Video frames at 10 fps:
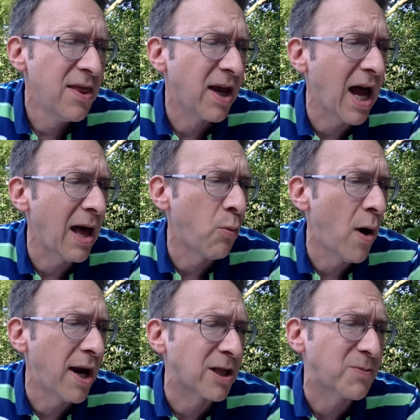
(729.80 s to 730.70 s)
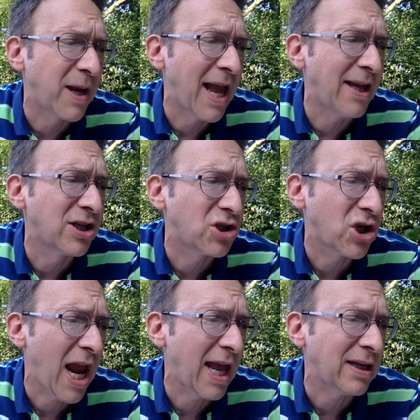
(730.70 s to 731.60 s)
The Gondwanans began to
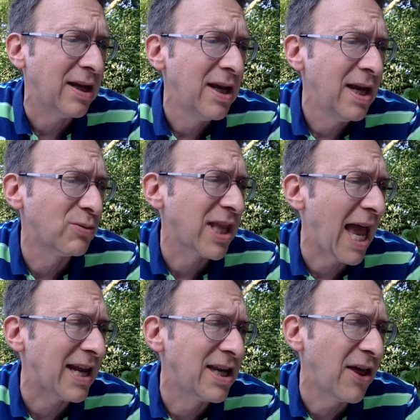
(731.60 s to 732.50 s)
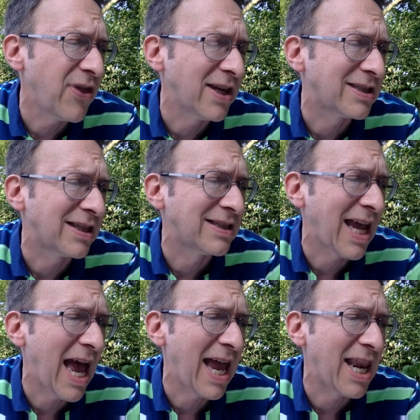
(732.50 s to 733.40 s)
chant. It was like nothing
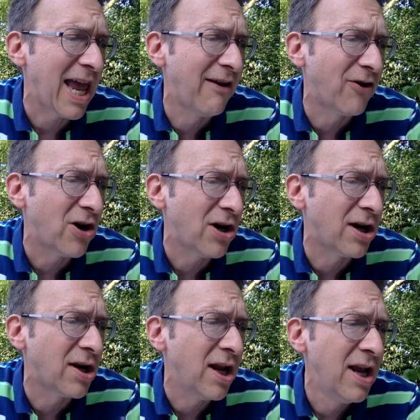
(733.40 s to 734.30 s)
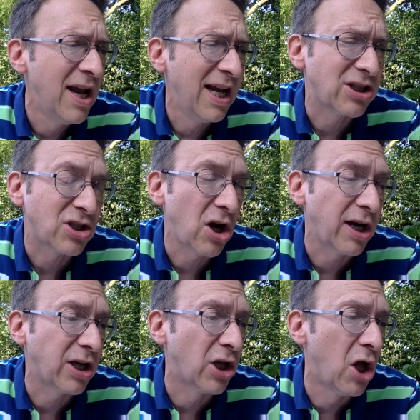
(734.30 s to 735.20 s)
Tendai had ever heard. It
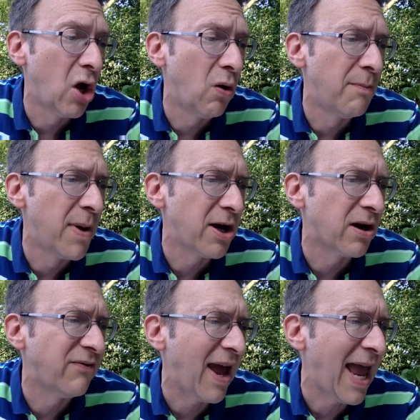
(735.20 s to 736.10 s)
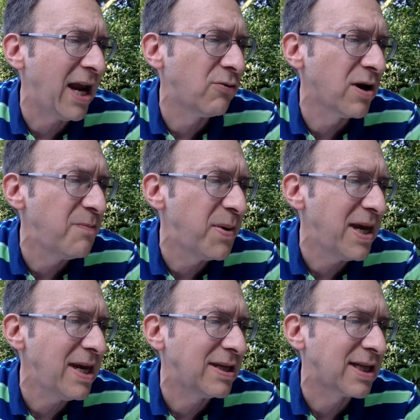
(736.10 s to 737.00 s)
started low, a mutter of angry
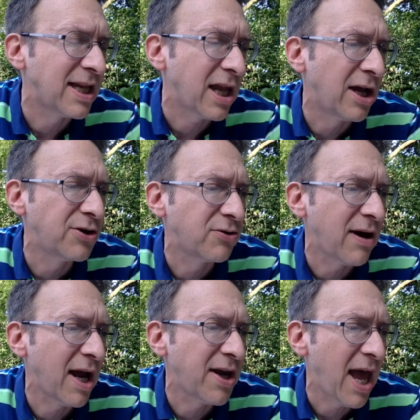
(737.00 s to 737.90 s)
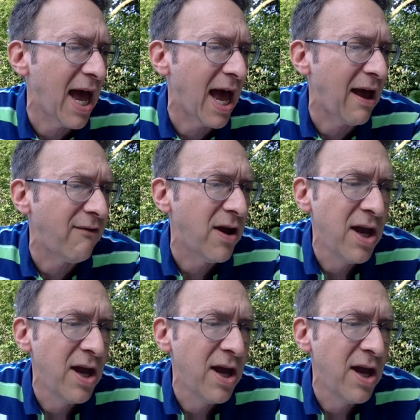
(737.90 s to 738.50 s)
bees in an underground hive.